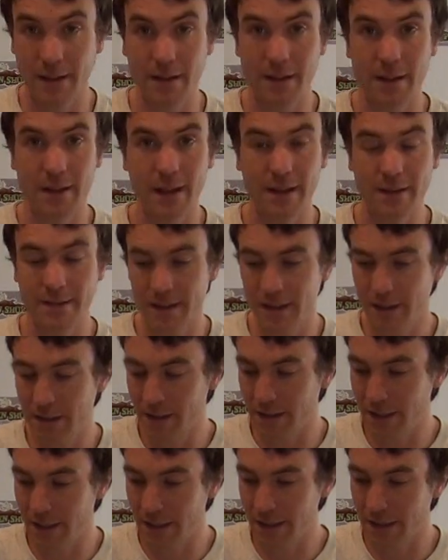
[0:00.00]
The next thing you'll
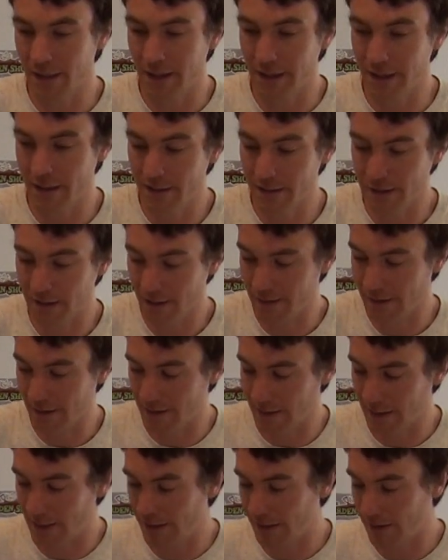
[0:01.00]
need is, as I
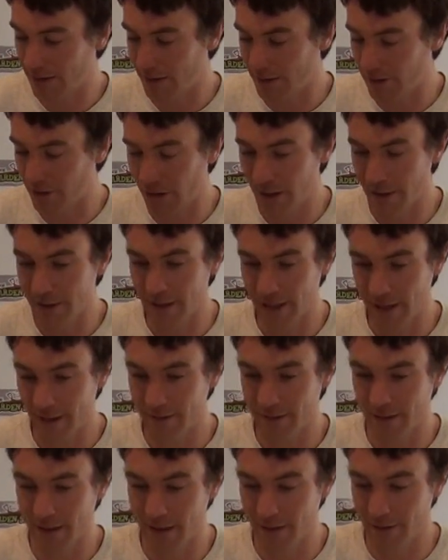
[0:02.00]
said, the soil
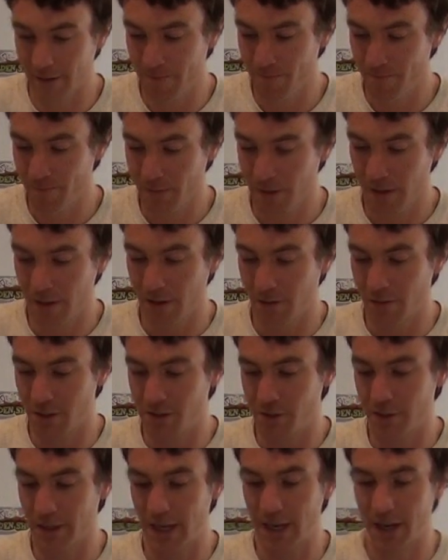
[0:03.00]
test kit,
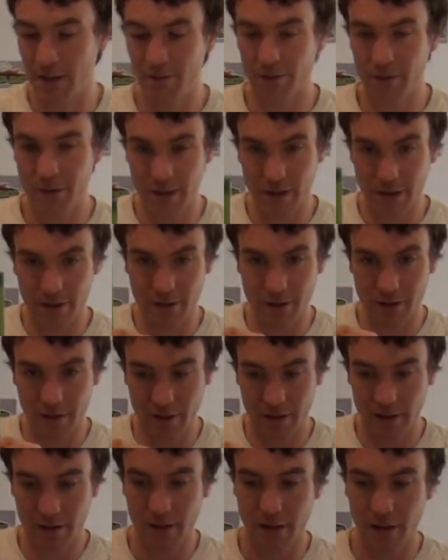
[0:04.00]
which we have here.
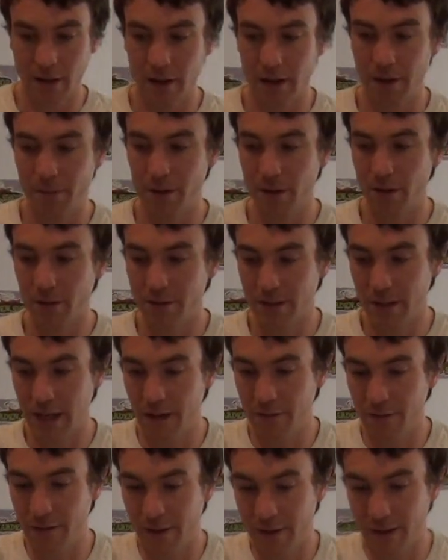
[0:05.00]
And we also
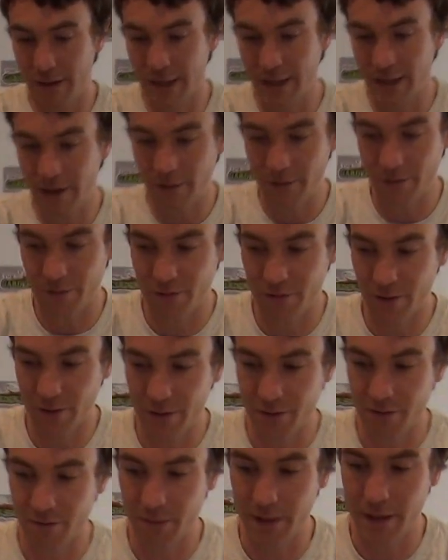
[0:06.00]
have it laid out in front
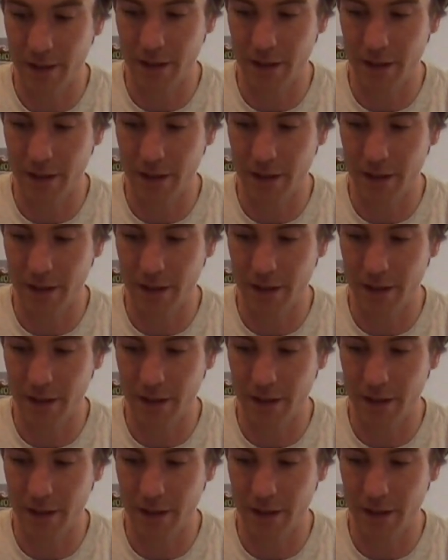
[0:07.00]
of me